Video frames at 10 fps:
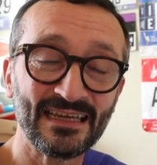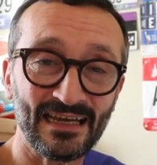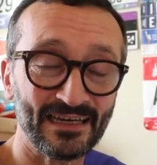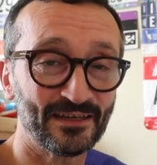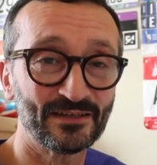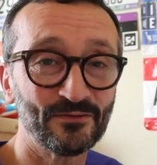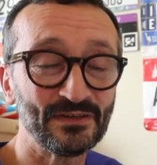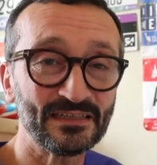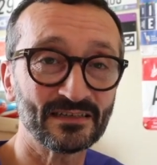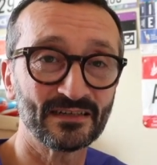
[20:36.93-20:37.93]
And I'd
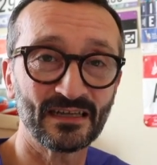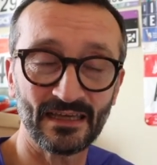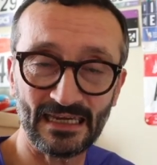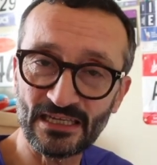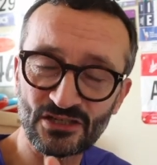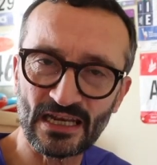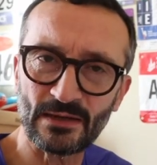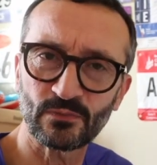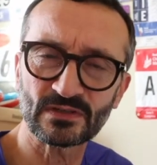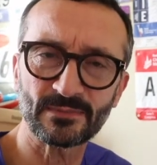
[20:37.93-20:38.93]
only done, each
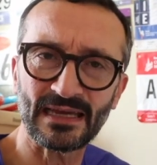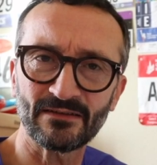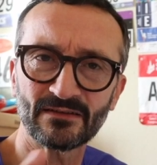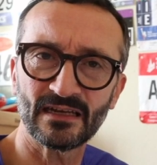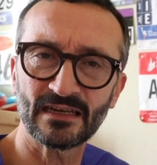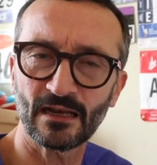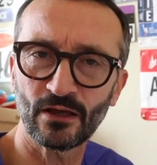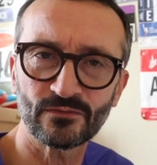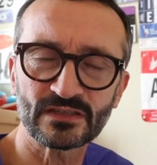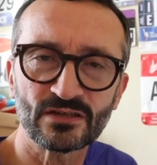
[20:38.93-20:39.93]
lap was about a little
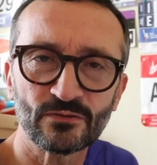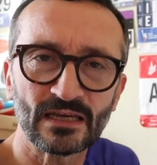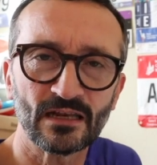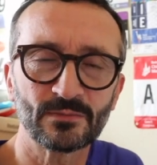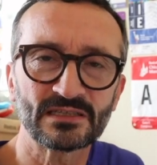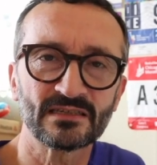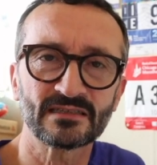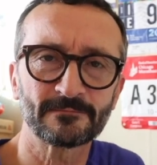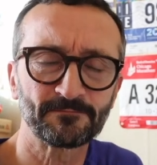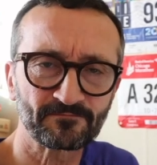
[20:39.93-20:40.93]
over 2 kilometers,